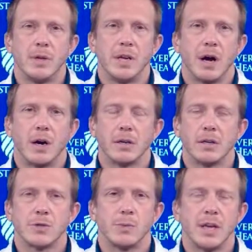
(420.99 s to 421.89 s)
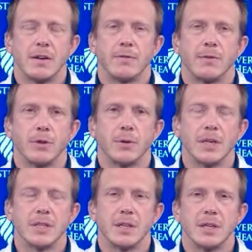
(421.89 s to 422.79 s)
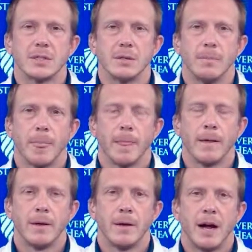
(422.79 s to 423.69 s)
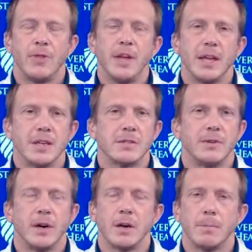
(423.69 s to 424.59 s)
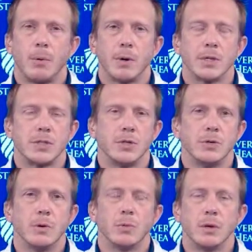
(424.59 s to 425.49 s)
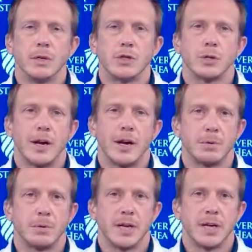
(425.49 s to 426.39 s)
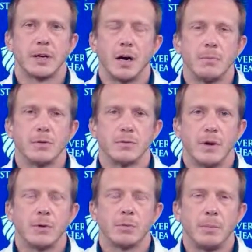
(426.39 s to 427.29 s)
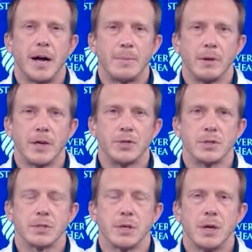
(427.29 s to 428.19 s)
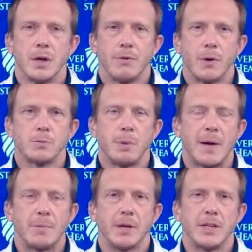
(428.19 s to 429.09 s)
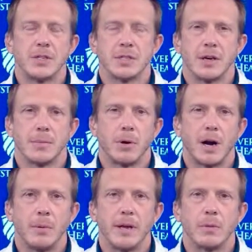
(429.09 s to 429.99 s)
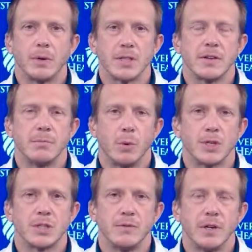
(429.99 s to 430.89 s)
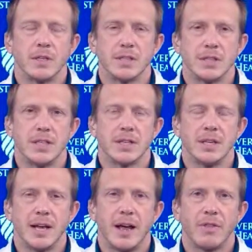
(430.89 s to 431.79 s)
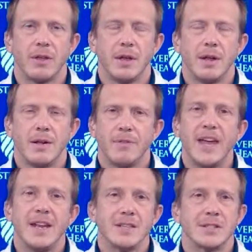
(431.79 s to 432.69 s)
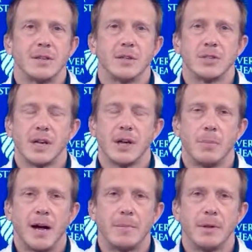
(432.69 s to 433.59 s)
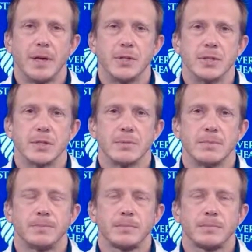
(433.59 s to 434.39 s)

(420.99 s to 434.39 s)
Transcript: will be garnered as we get further into this. I think it is very important to really try to protect our most vulnerable populations, those populations that are probably at risk of more severe disease and death. That is the nursing home populations.